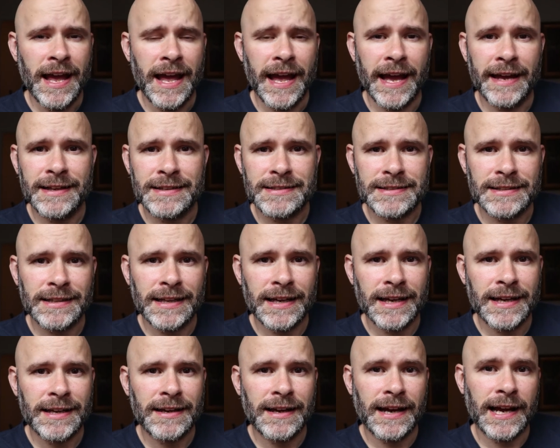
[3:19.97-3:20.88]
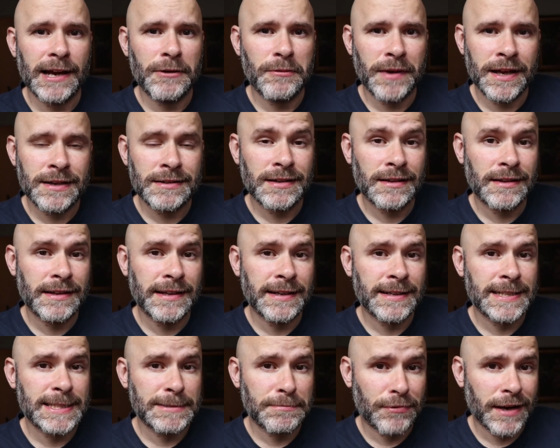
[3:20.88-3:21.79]
And it's like I went to the
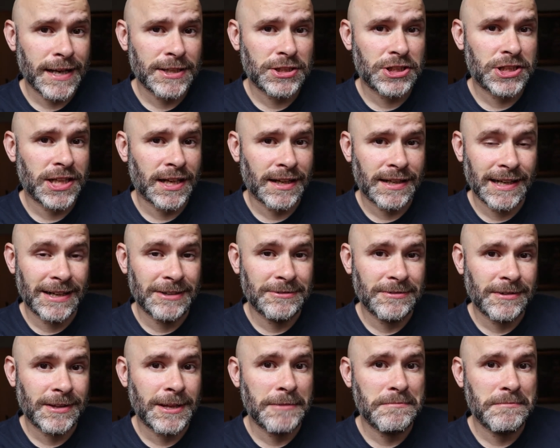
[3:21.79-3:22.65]
express checkout.